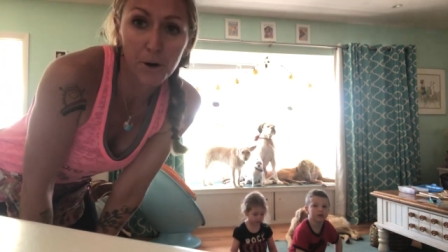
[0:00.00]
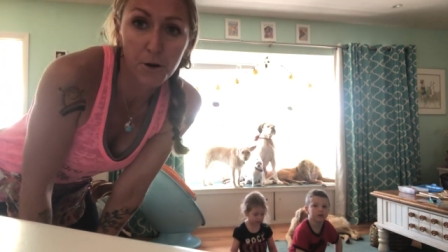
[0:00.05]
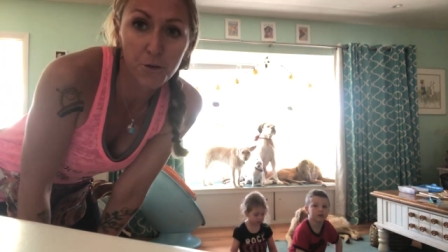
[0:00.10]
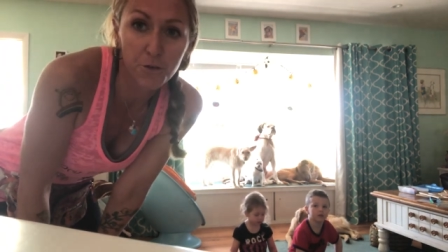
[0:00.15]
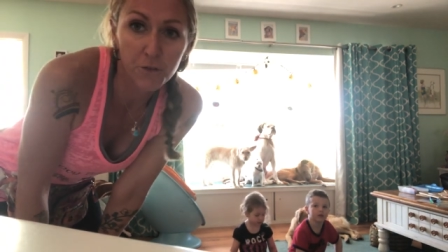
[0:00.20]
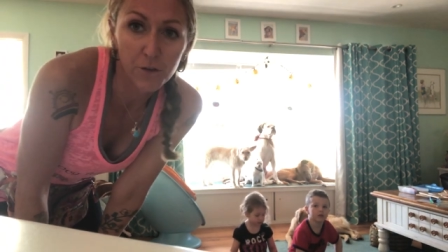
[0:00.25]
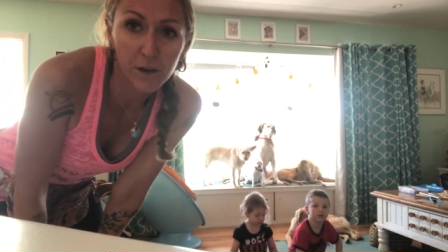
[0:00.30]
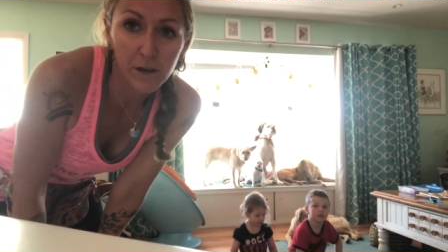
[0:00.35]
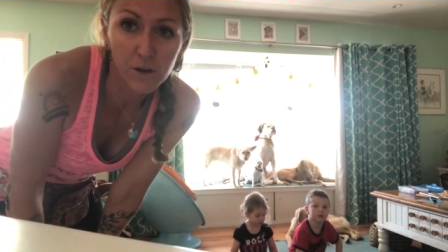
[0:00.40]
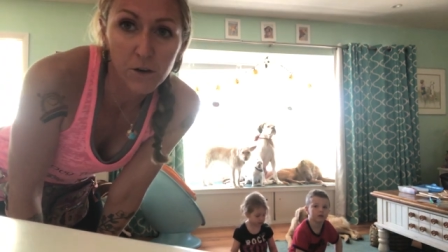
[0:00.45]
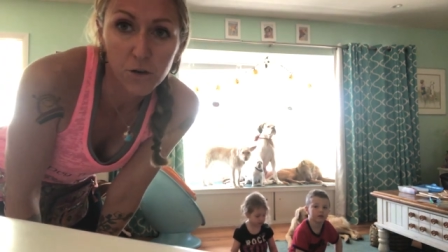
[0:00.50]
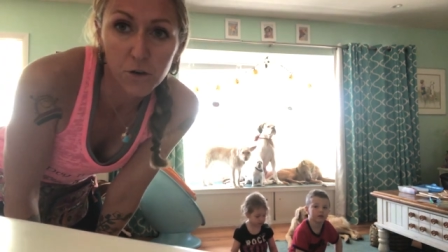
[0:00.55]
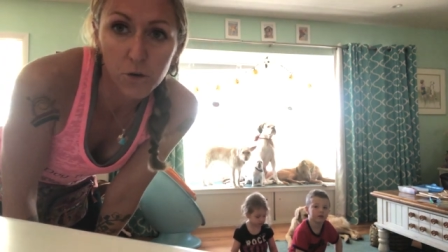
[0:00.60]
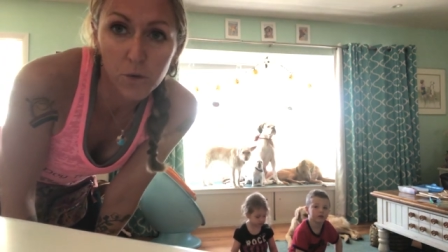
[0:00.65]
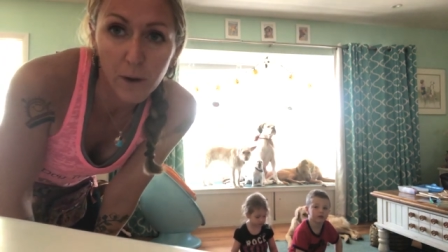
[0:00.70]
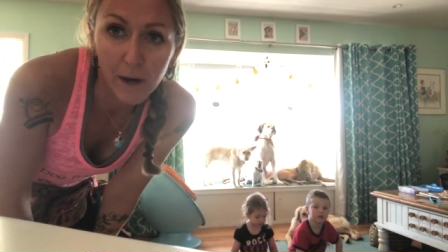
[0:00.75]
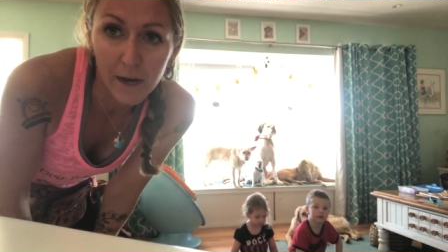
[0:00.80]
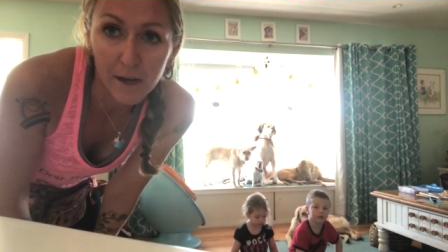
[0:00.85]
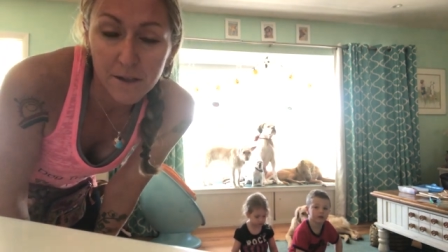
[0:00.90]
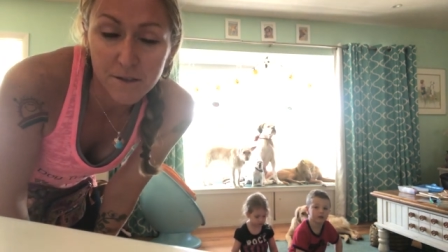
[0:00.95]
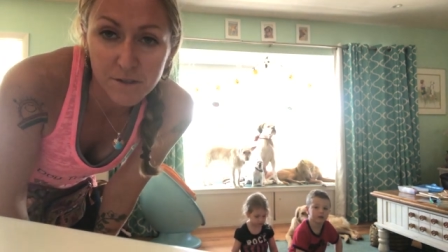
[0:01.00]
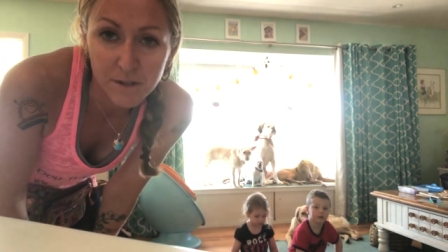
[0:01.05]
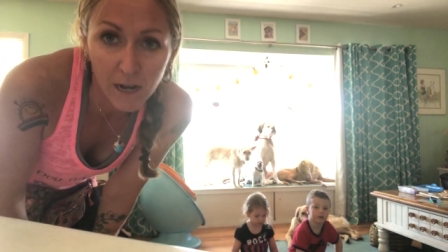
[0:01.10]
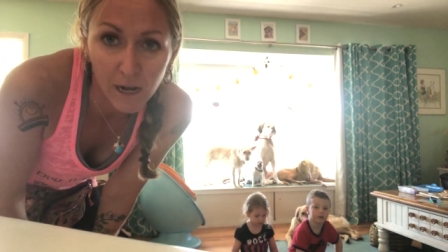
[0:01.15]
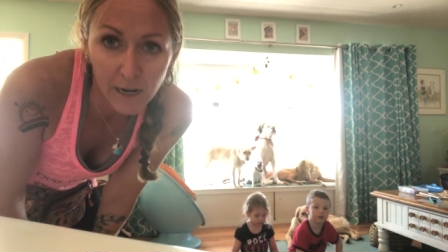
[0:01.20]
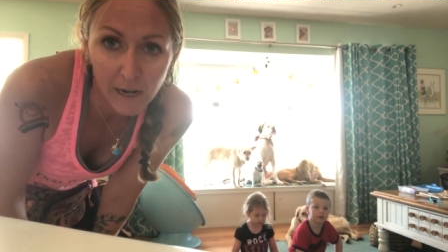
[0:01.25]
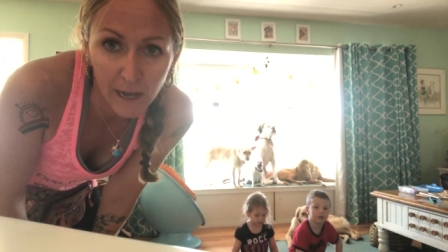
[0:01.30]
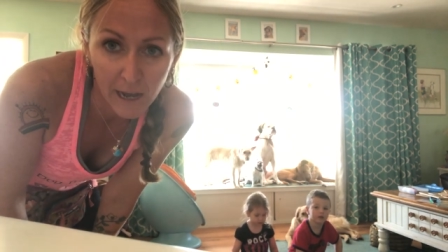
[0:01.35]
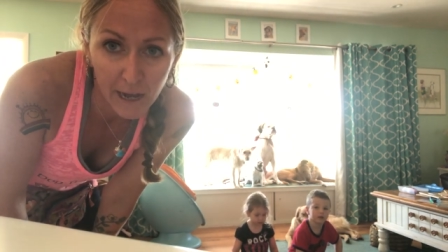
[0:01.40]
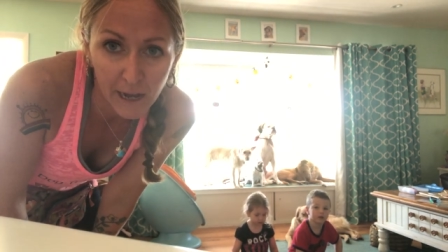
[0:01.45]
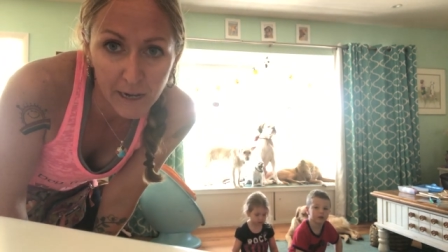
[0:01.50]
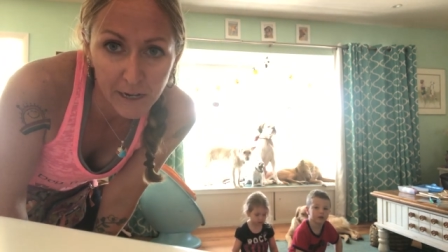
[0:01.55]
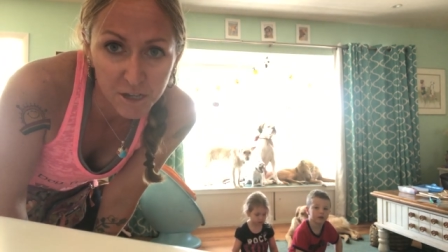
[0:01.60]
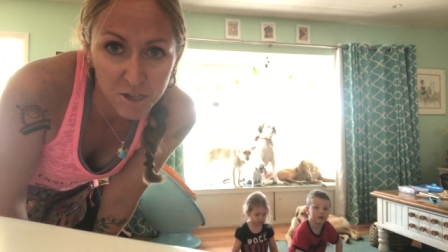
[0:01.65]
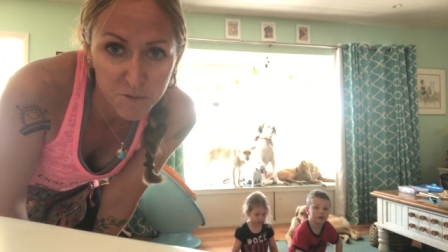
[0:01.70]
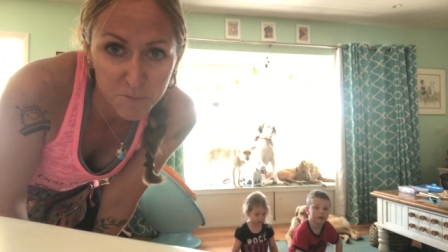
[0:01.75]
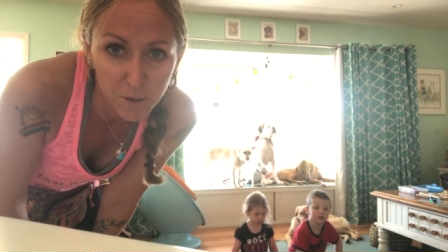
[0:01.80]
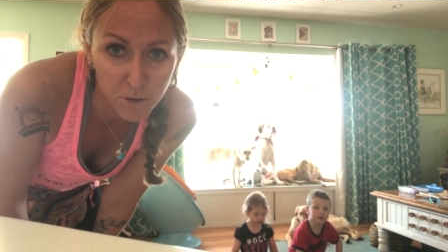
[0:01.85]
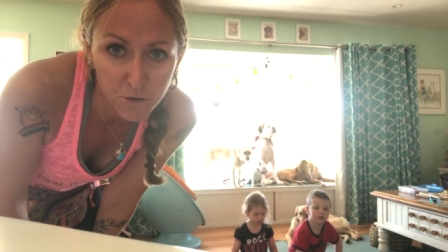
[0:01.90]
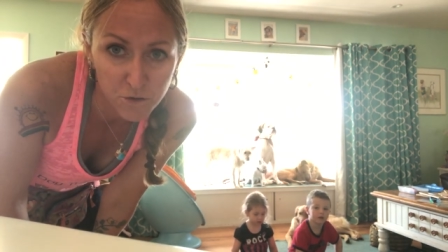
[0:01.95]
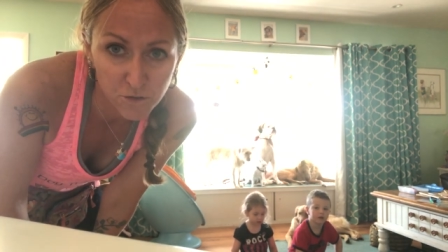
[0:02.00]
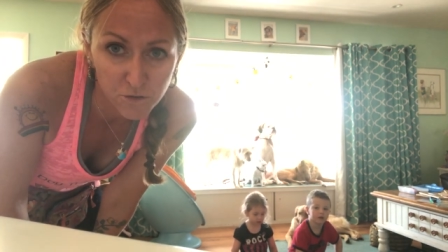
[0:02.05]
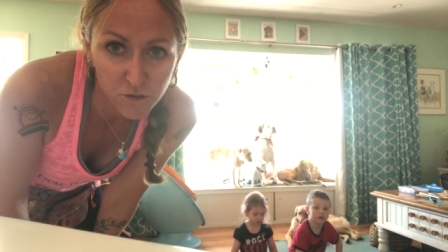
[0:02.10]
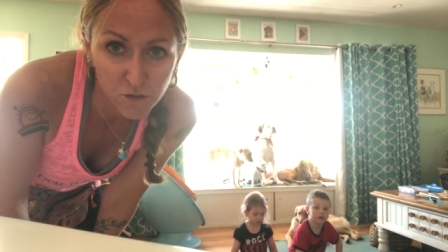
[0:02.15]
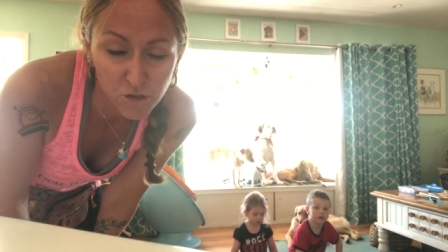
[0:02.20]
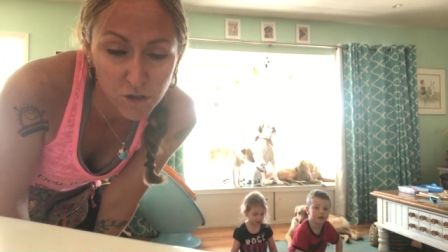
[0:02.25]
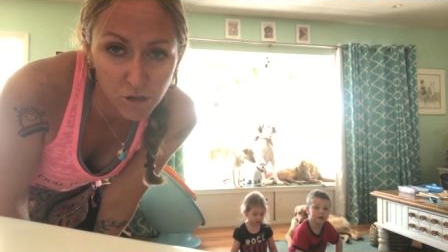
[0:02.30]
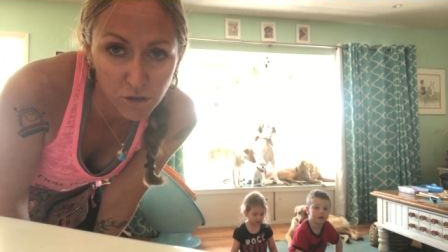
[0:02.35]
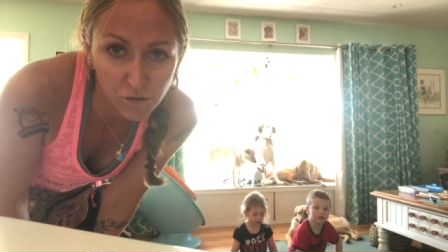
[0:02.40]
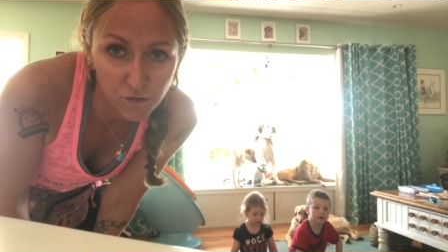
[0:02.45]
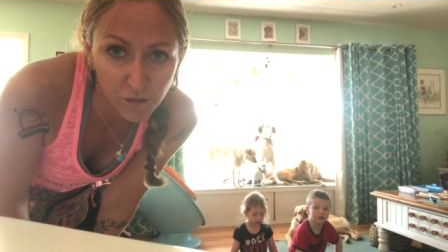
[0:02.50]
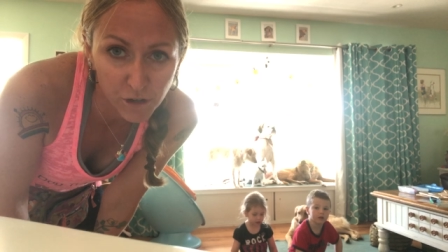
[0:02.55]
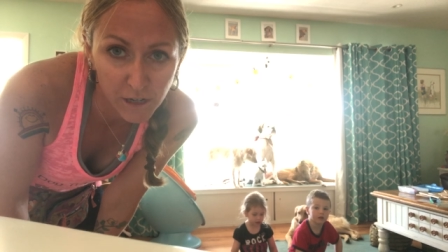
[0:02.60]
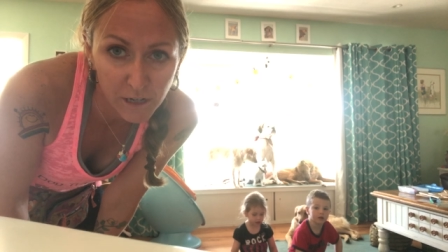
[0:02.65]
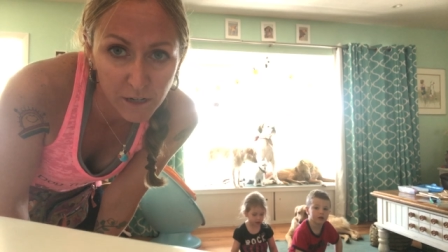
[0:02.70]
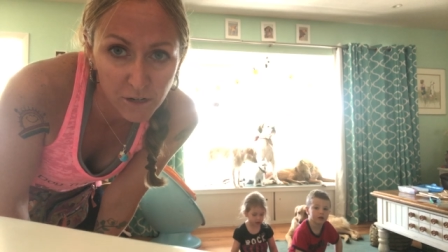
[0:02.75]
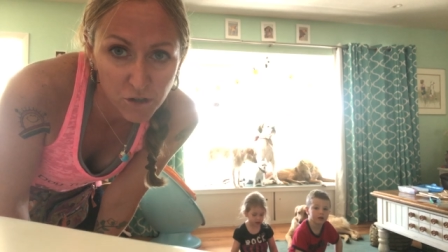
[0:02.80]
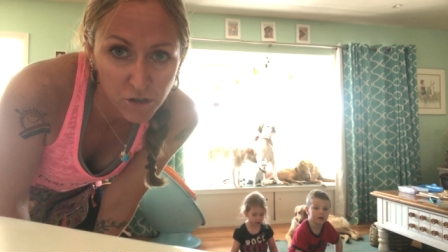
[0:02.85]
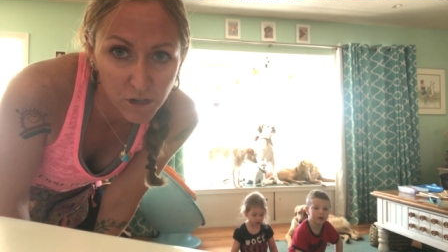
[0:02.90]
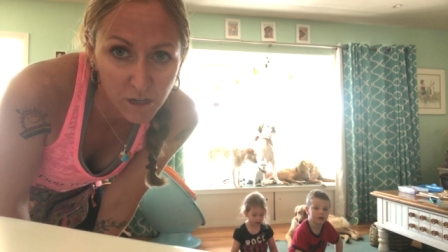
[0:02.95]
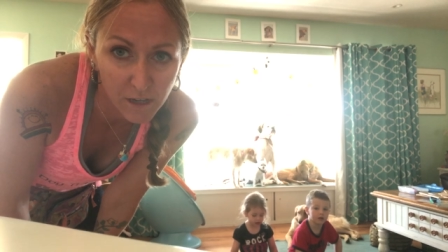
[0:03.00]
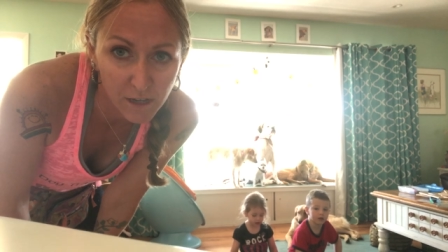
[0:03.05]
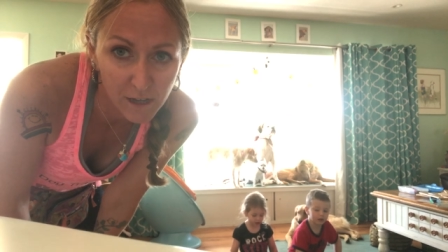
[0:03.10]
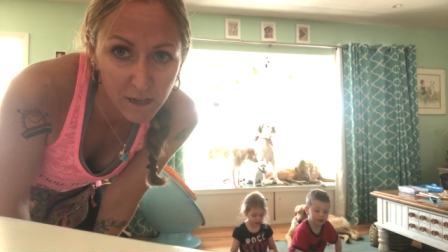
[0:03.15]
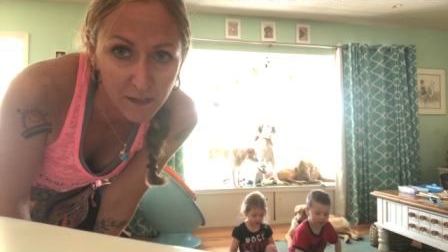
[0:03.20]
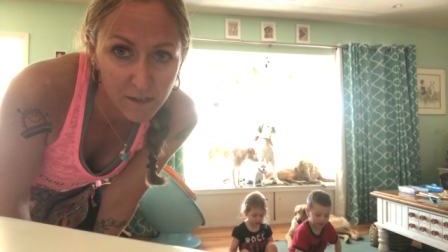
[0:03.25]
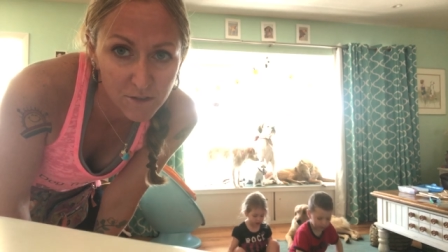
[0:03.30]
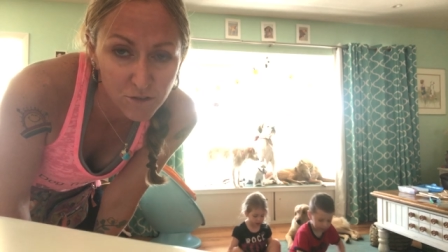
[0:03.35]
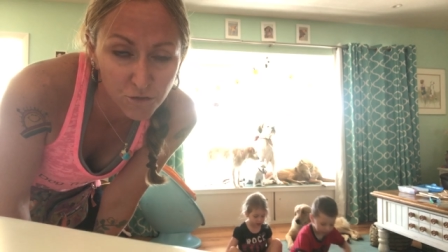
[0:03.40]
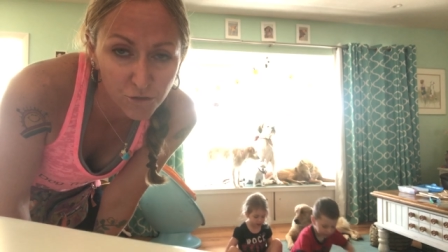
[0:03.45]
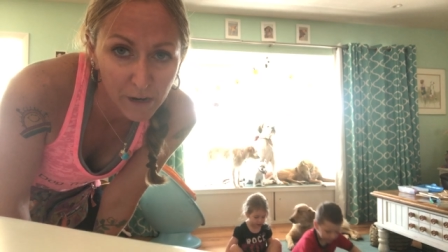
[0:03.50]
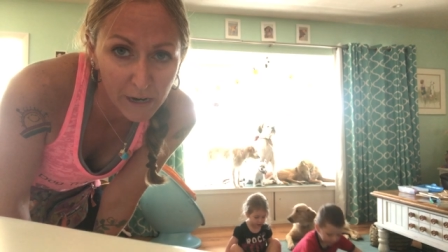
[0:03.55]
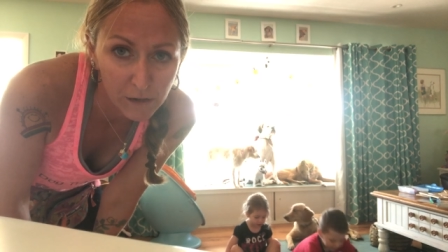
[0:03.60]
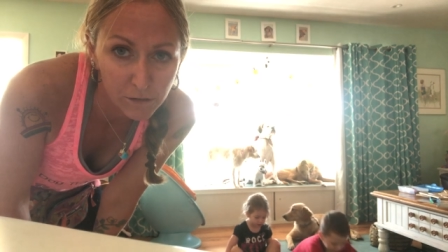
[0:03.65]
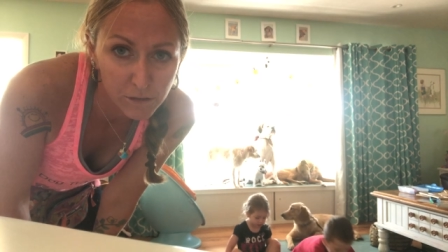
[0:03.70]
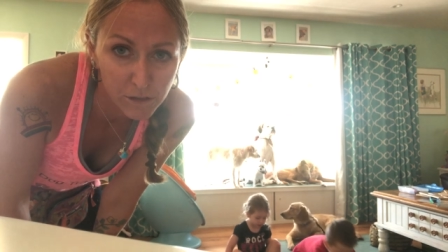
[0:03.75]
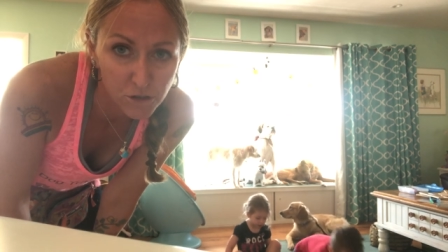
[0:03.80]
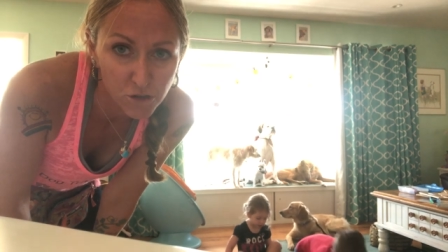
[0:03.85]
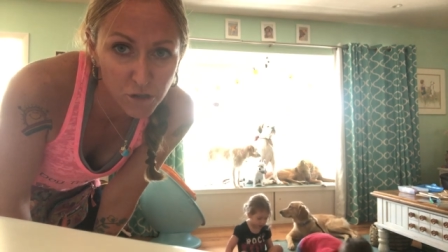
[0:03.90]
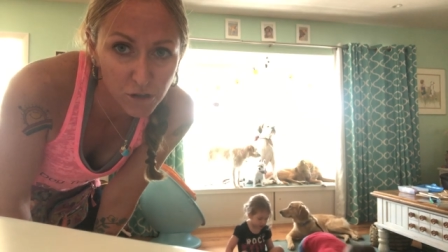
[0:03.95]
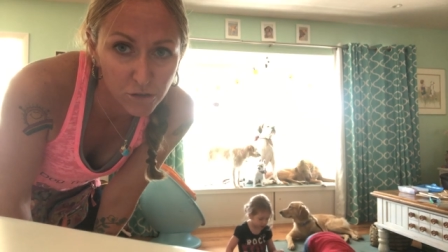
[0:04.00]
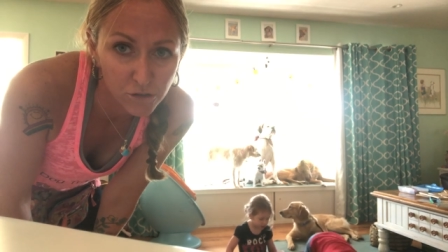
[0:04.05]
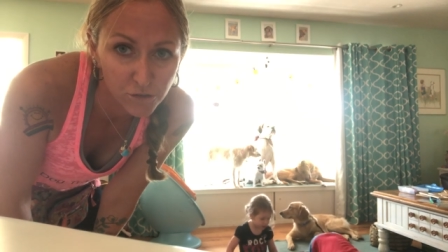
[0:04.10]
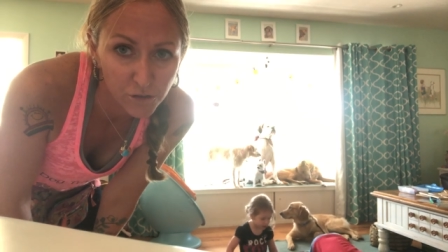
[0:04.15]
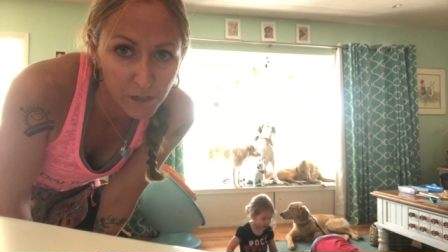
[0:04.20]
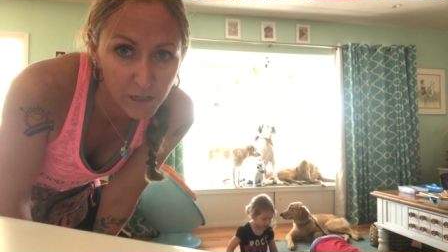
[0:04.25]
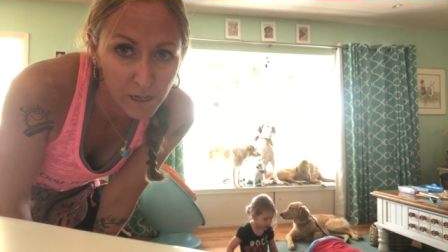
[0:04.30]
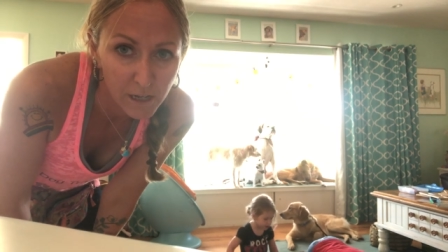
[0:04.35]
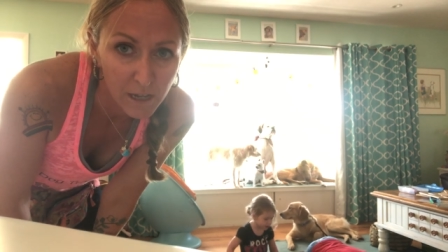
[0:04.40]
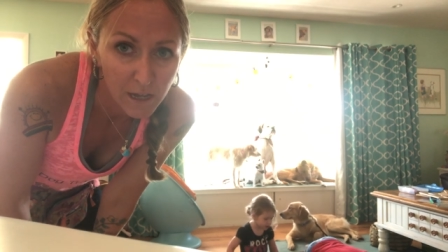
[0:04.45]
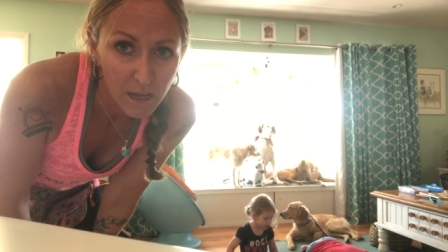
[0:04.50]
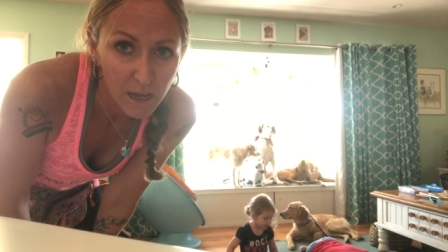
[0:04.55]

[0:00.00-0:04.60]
Percy who has not had exposure to children. She has growled at children.